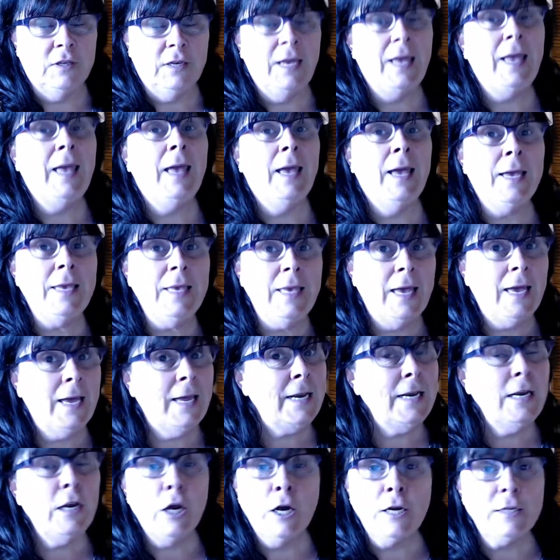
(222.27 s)
Again,
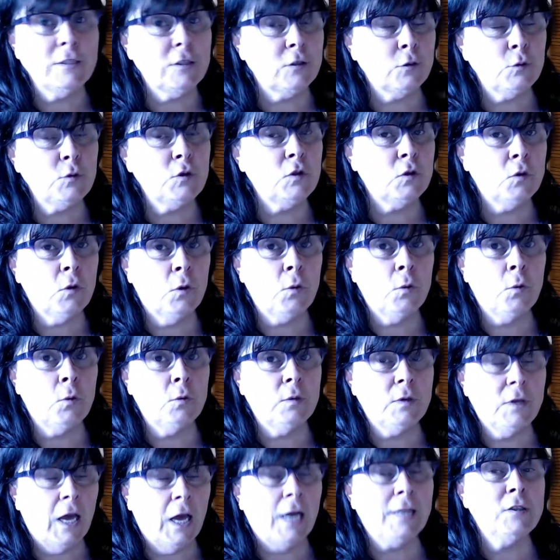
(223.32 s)
not so
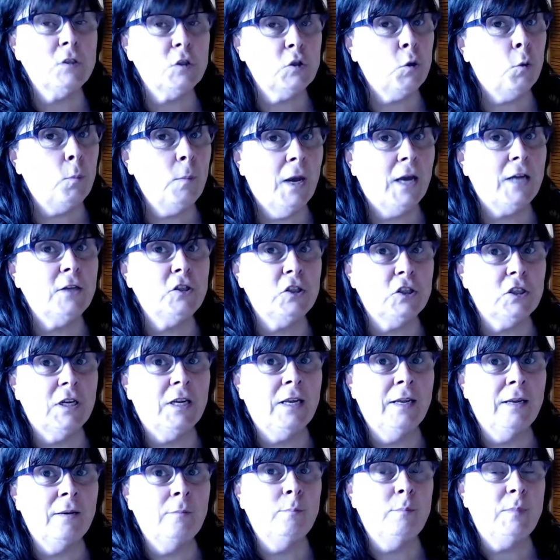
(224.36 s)
much in
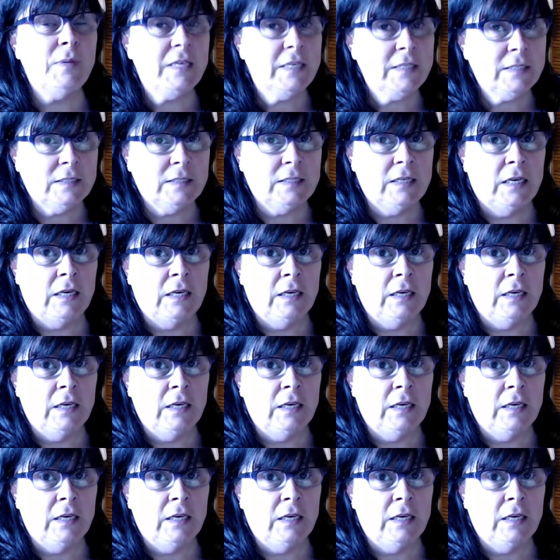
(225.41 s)
BC.